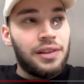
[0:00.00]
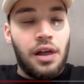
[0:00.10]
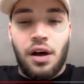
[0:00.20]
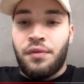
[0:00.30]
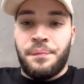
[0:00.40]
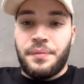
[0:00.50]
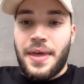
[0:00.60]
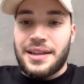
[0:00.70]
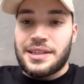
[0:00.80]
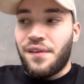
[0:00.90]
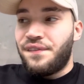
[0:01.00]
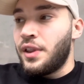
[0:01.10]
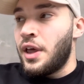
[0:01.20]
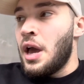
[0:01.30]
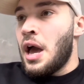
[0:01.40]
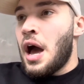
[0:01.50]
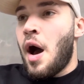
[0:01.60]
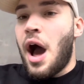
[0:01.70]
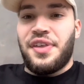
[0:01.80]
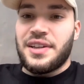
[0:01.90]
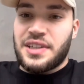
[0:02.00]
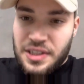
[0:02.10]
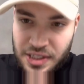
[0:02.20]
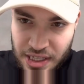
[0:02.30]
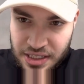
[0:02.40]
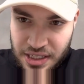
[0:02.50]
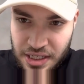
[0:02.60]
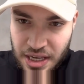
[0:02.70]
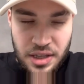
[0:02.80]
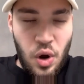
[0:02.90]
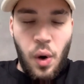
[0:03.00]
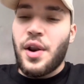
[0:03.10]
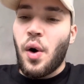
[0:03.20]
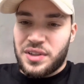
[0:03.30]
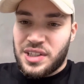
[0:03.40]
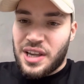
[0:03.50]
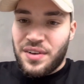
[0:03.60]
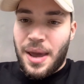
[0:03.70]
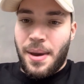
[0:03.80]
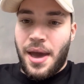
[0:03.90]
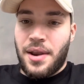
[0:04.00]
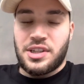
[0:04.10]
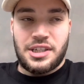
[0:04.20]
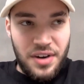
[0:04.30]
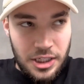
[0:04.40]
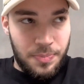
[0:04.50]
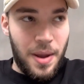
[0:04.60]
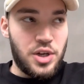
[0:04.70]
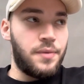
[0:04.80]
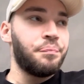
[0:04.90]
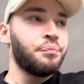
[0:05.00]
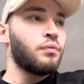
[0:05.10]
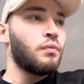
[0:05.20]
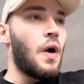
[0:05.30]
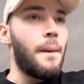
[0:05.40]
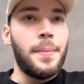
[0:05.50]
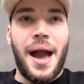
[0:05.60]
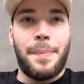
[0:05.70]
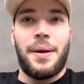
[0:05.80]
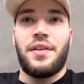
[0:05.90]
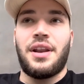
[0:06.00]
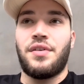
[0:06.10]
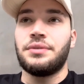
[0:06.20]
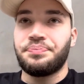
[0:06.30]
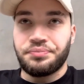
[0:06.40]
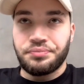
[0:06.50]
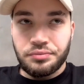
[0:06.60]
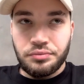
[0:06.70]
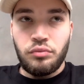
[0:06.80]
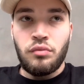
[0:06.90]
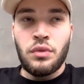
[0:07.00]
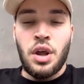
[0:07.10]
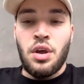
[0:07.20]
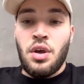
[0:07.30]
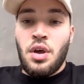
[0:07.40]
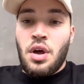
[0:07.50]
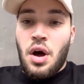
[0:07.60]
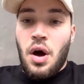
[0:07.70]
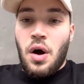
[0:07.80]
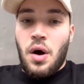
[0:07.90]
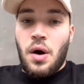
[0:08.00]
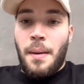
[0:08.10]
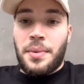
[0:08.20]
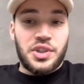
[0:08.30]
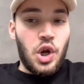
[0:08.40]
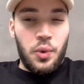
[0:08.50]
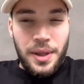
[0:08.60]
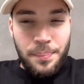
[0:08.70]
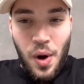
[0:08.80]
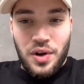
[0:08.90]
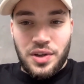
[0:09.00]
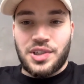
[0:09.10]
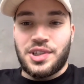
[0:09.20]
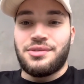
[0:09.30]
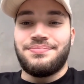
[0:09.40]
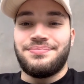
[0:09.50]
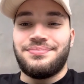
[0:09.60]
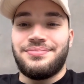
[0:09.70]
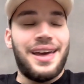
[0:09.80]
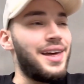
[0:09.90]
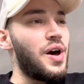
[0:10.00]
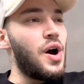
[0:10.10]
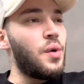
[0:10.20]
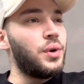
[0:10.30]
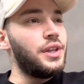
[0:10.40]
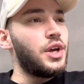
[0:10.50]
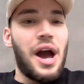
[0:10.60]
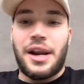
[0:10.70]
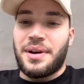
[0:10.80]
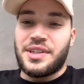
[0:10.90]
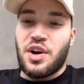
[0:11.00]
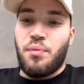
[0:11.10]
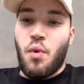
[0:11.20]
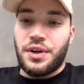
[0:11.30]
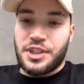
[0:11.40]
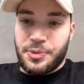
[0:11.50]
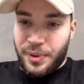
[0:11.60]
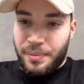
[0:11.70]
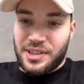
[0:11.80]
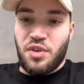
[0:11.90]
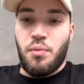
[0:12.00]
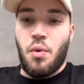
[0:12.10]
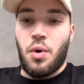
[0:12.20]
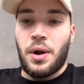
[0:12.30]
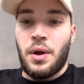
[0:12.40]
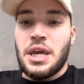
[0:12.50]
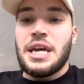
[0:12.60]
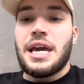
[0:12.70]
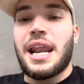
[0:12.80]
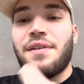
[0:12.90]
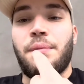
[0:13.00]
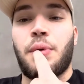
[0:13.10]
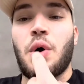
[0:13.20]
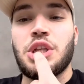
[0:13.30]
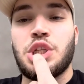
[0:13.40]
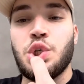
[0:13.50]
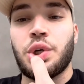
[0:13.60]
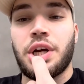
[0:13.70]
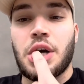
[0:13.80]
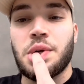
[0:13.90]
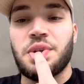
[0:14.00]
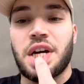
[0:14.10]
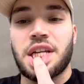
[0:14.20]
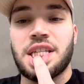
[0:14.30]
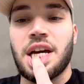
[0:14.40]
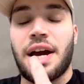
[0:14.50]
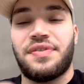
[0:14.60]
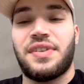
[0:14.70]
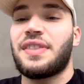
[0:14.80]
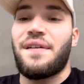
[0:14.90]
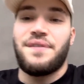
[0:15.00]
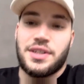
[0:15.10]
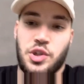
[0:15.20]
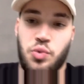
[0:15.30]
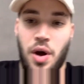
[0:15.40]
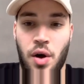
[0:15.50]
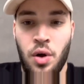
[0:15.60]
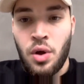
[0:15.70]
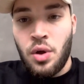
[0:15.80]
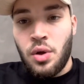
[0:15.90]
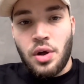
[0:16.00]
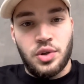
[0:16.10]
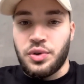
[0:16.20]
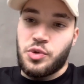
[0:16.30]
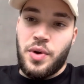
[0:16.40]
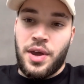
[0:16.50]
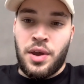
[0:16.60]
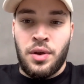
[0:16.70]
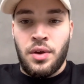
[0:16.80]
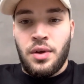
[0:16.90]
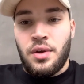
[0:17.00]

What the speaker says: Love, and that's how I feel it. I think it's just, it, no, I know it's a 7-day ban, 7-day suspension. I'll be back better than ever. I'm gonna start reading books and really grounding myself more and disciplining myself more. And I have a broken tooth right here. I don't know if you can see it. I have to get that fixed as well. I'll do it this week.